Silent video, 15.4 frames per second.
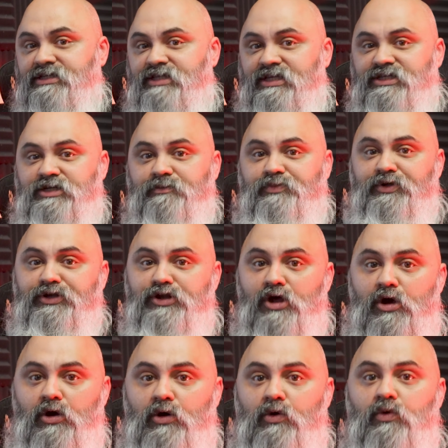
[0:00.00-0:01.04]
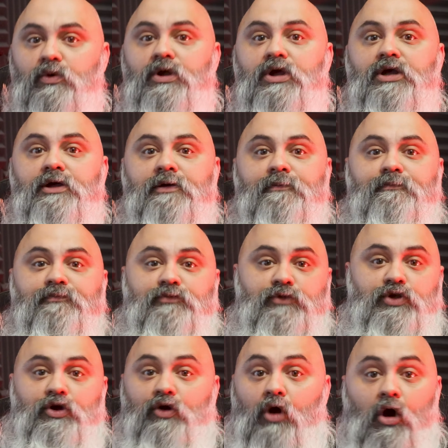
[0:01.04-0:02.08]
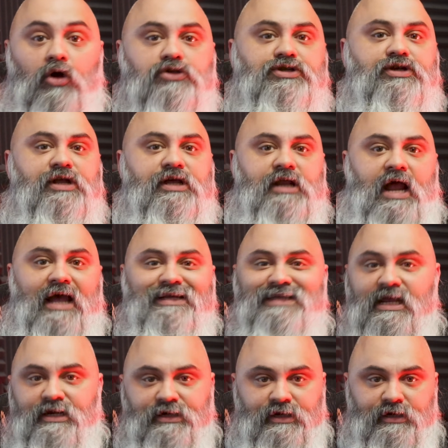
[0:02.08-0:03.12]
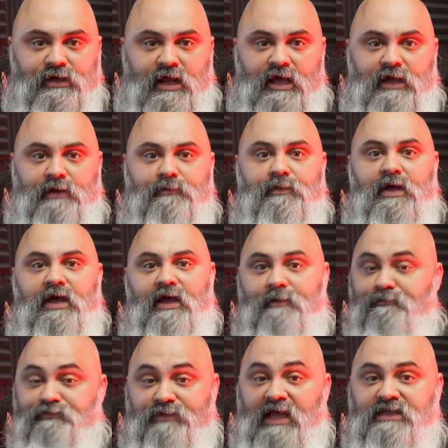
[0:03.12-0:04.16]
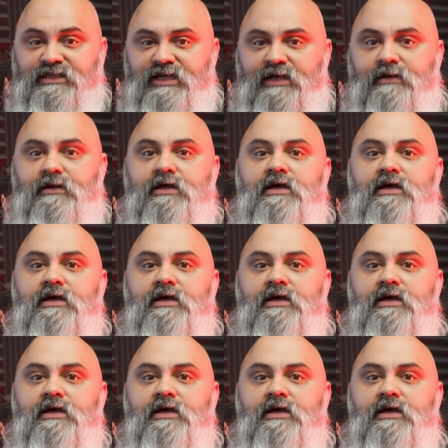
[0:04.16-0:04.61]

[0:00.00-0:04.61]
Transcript: They simply know your alternate identity name, and that's it.